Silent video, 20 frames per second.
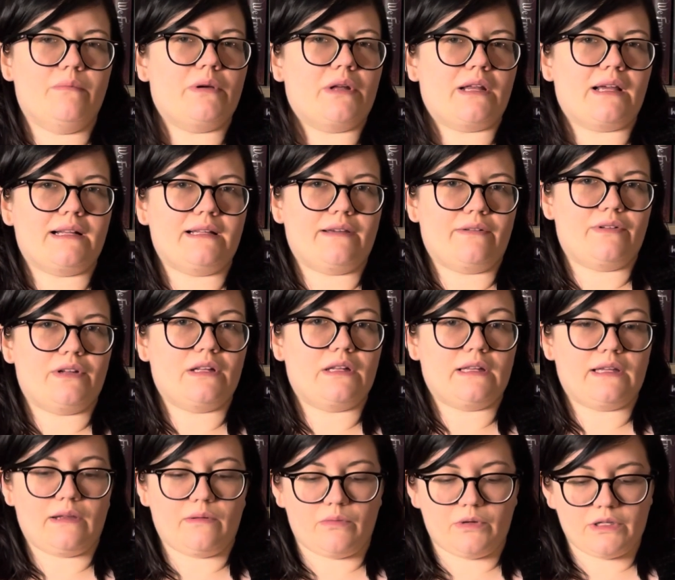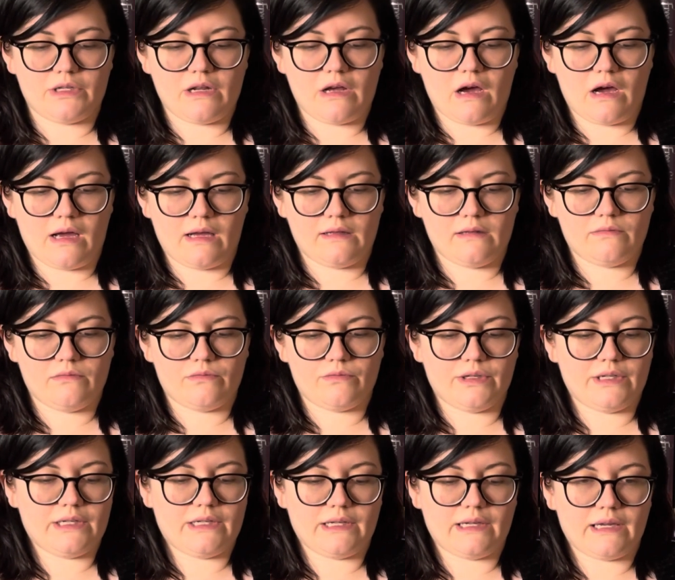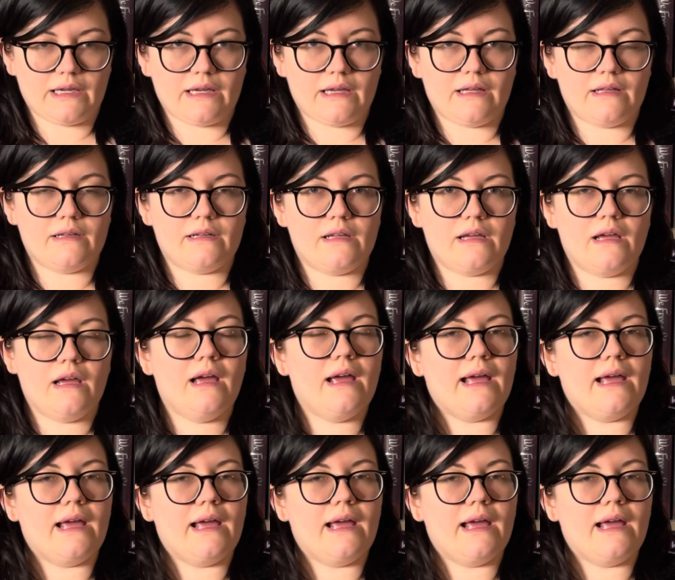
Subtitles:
but I definitely would not read it again